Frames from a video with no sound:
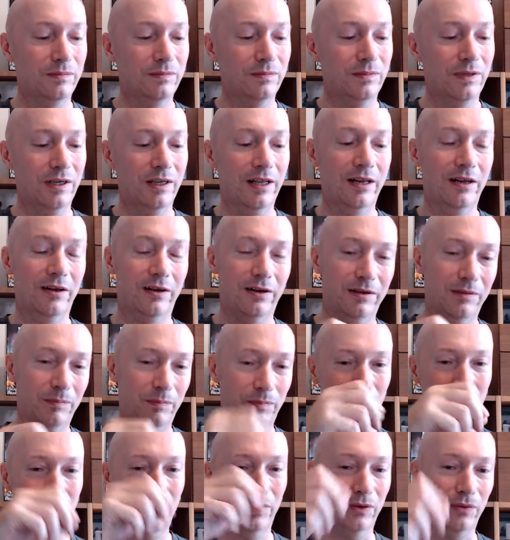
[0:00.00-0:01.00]
And then I
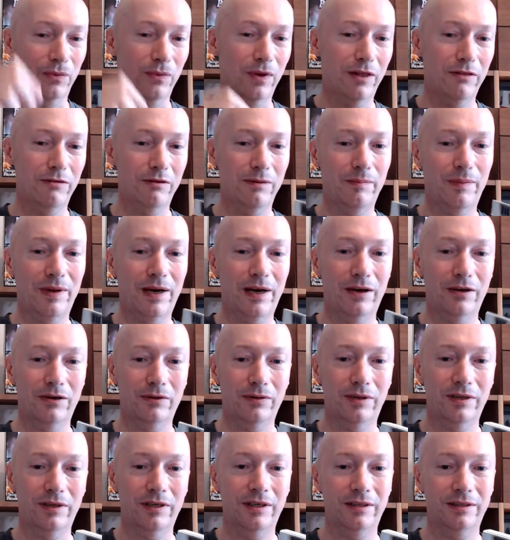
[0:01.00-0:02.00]
put weathering
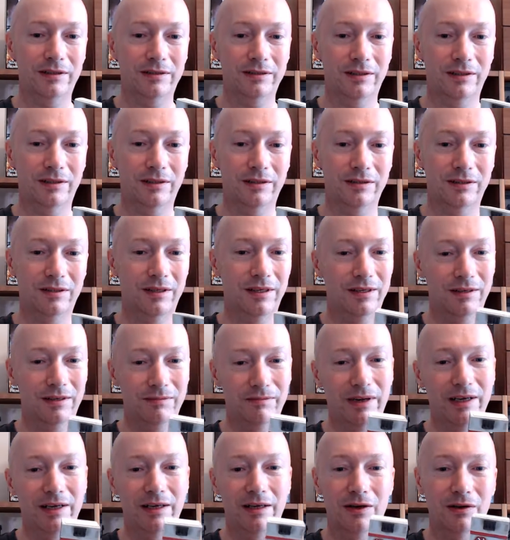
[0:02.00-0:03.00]
powder on it and it
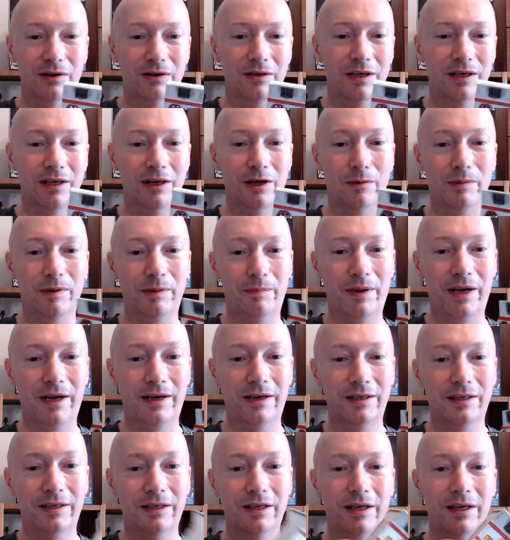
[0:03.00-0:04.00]
made it look a little bit
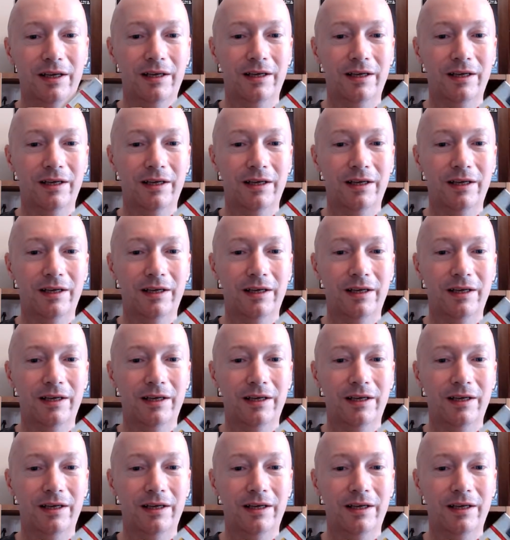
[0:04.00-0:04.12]
better.